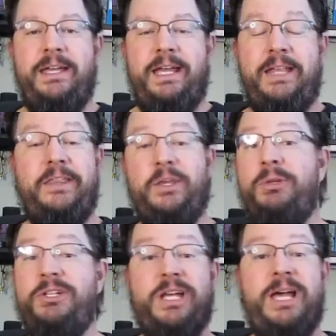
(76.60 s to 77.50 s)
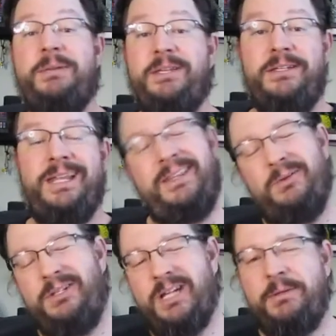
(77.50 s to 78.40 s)
And then the only job he could, not the
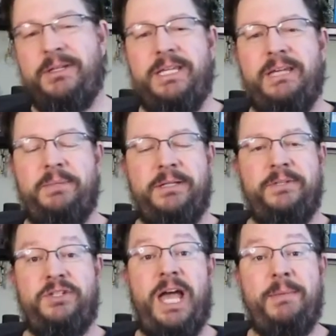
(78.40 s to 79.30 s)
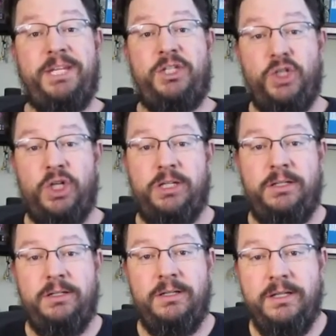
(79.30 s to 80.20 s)
only job he could get, but the job he took
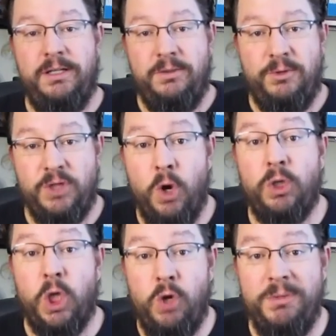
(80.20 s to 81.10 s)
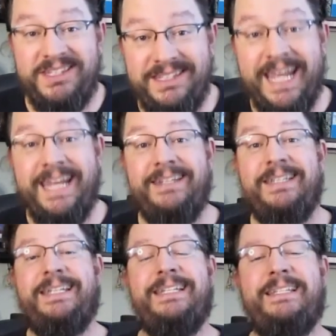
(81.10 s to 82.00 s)
was Oklahoma State,
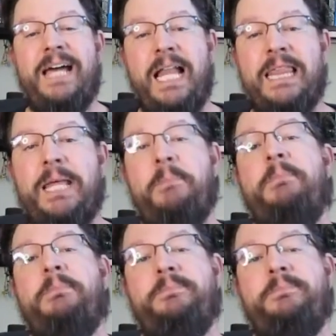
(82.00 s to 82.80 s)
his alumnus?